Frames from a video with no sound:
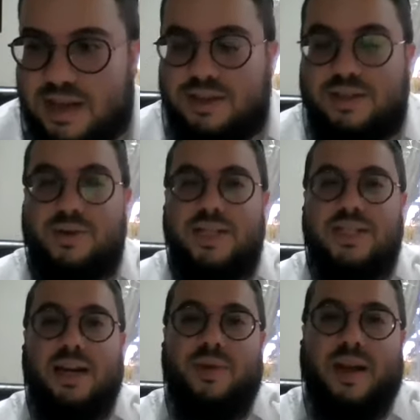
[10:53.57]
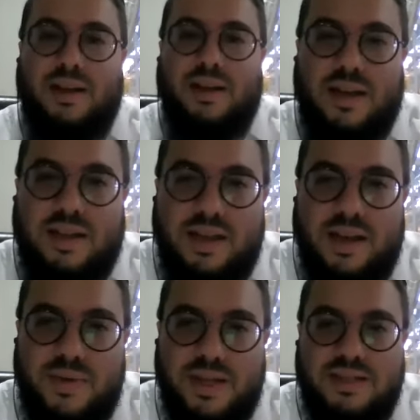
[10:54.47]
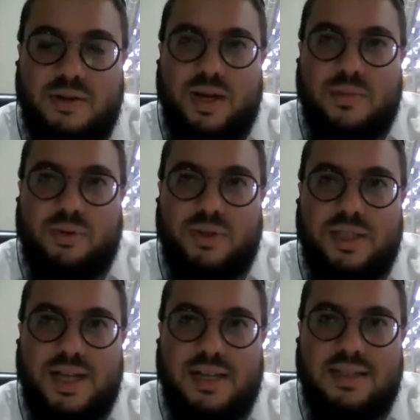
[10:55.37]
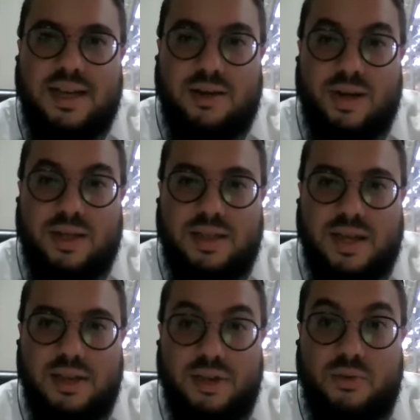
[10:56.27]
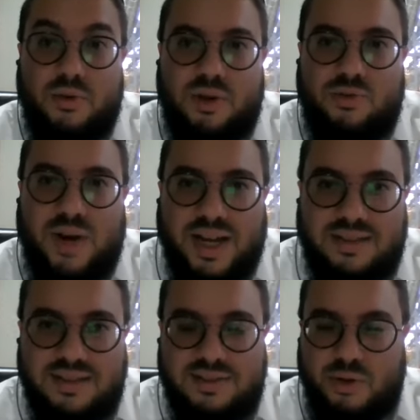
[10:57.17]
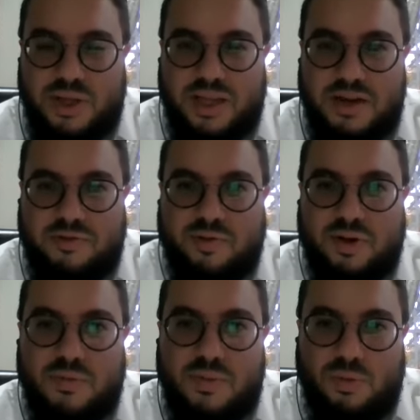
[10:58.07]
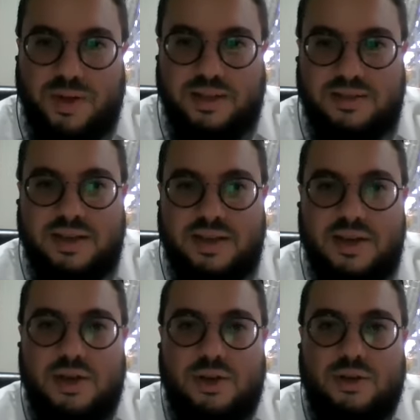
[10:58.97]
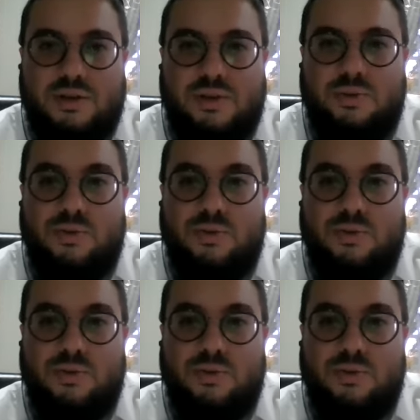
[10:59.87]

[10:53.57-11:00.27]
So what does that mean? That means that when a person has charata, the regret is only there for a moment to